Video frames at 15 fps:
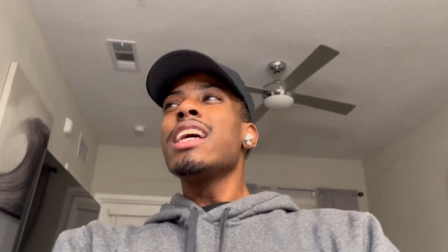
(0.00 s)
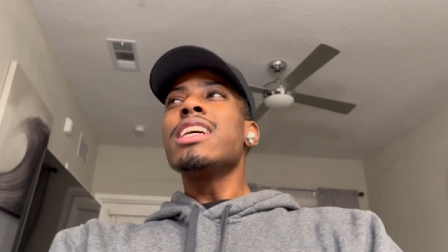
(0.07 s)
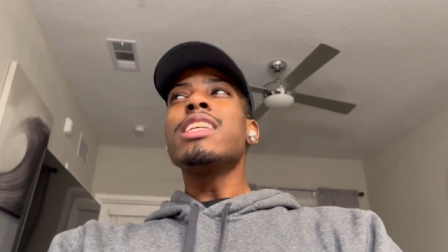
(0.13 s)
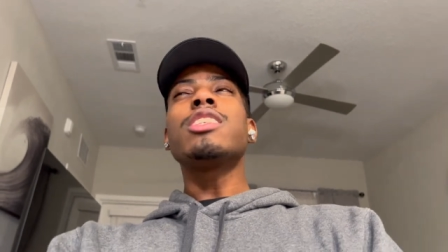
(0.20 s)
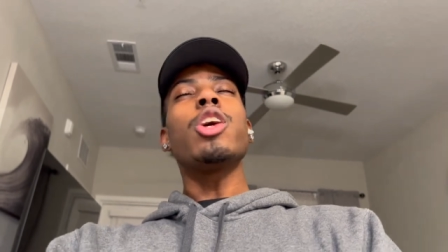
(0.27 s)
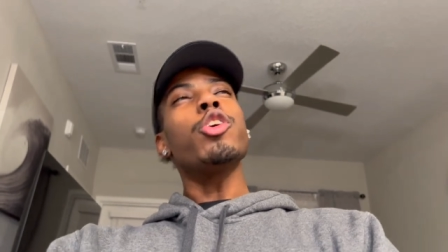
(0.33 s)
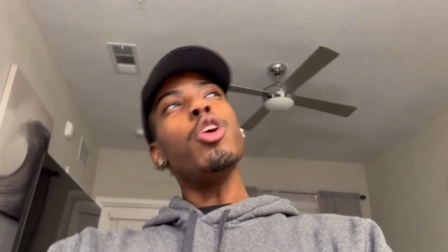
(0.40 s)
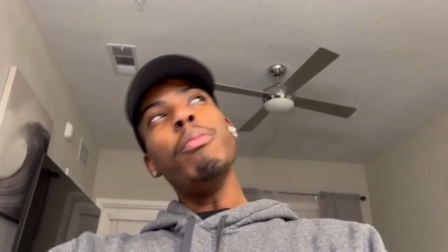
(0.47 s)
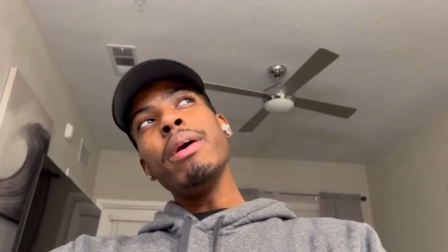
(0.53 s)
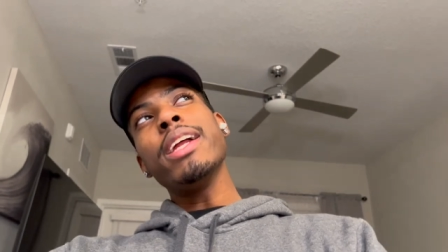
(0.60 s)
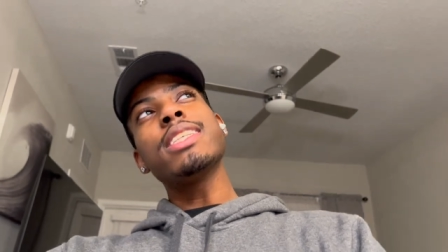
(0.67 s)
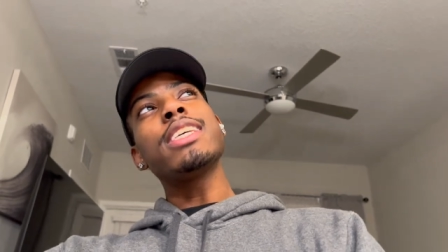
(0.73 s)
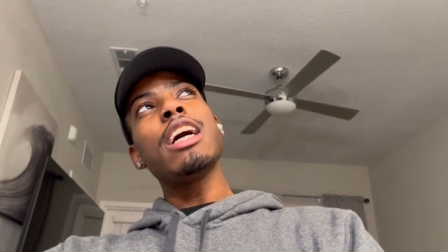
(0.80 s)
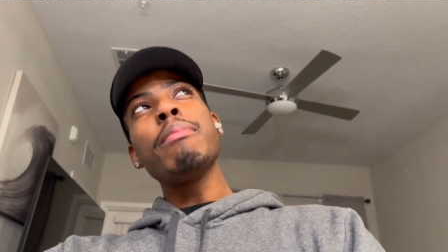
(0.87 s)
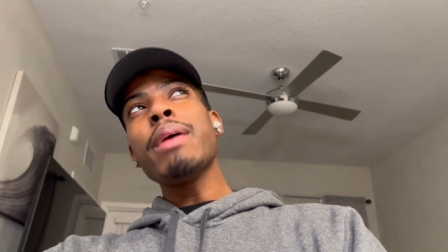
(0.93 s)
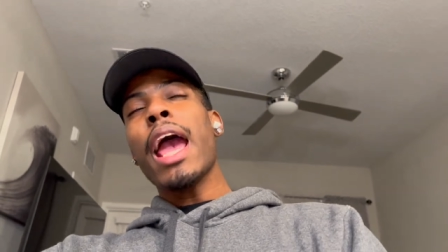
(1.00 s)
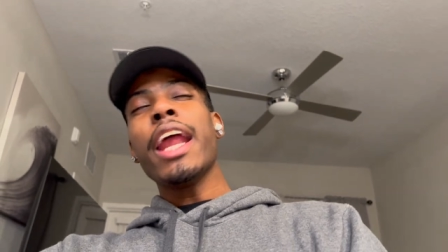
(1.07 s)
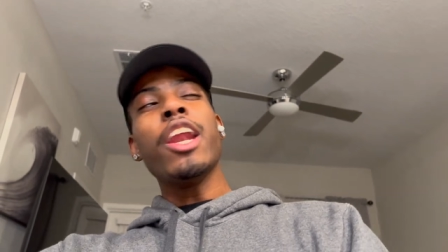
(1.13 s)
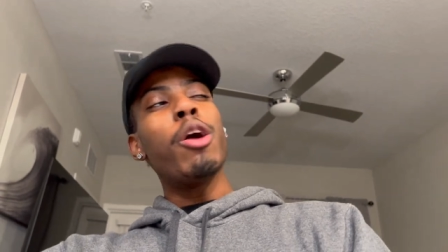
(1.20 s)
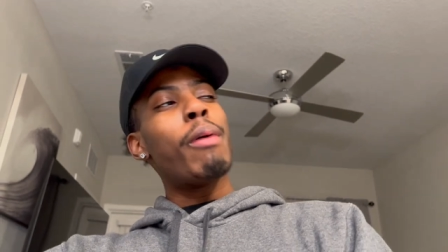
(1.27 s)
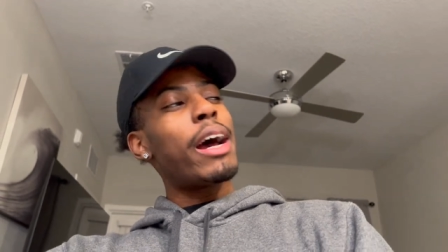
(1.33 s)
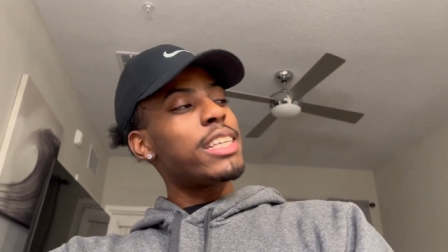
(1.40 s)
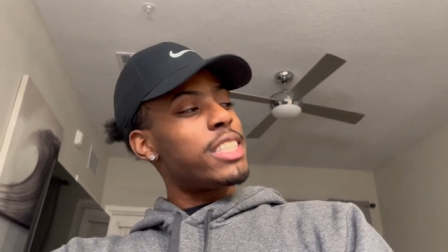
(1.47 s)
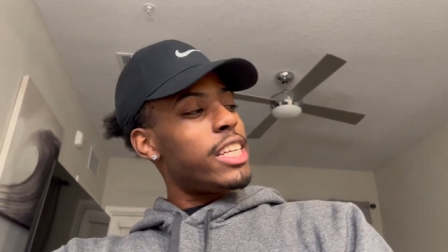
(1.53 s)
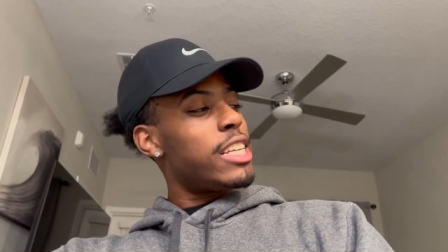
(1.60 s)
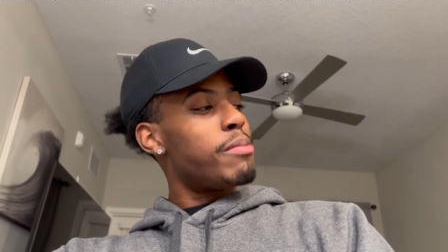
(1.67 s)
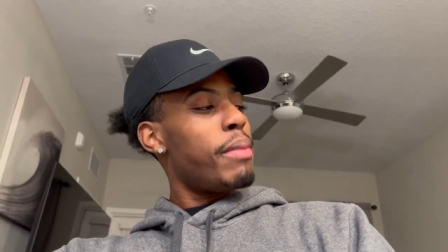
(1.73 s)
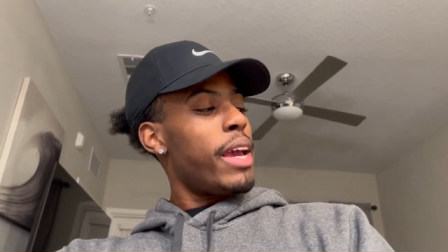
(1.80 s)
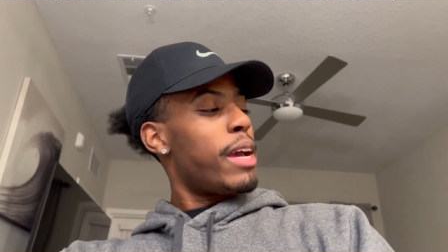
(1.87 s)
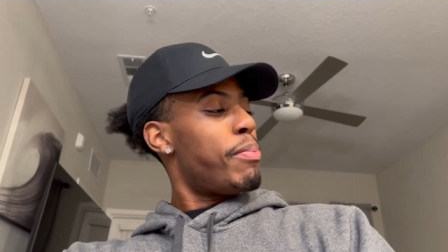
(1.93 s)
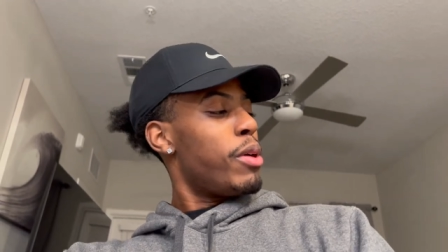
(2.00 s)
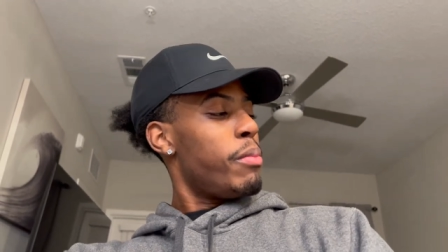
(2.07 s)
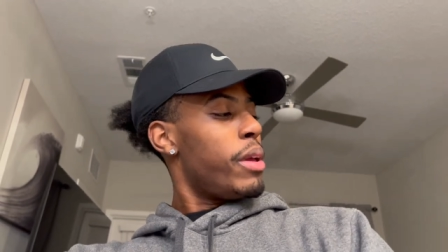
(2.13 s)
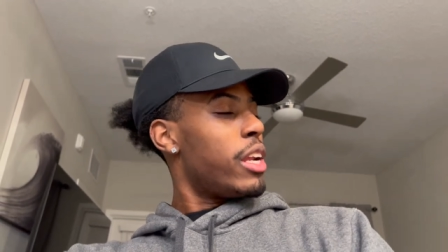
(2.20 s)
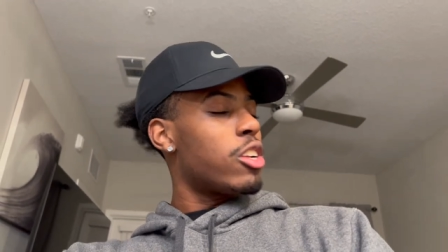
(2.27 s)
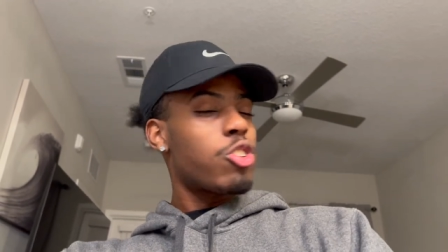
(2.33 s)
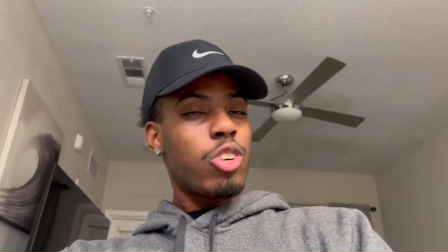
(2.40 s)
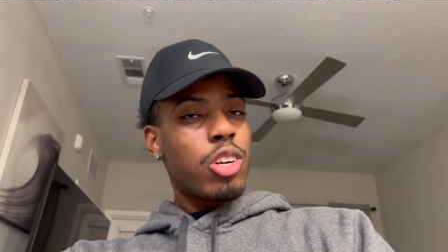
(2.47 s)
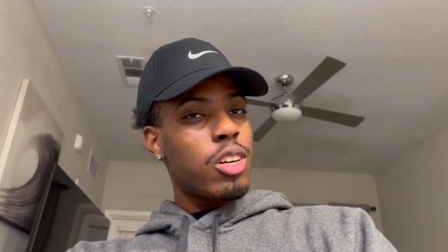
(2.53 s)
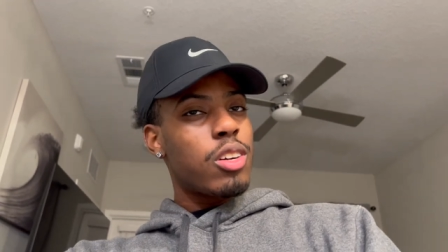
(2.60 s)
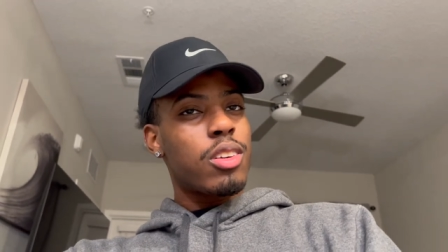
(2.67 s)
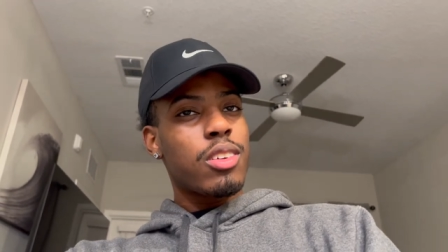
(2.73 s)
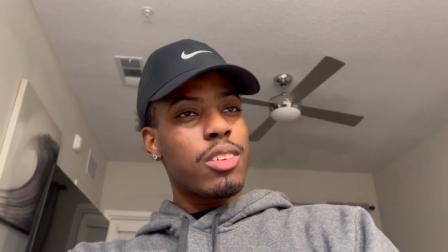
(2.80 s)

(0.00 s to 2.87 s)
So you mean to tell me ain't nobody see this man put me in the trunk?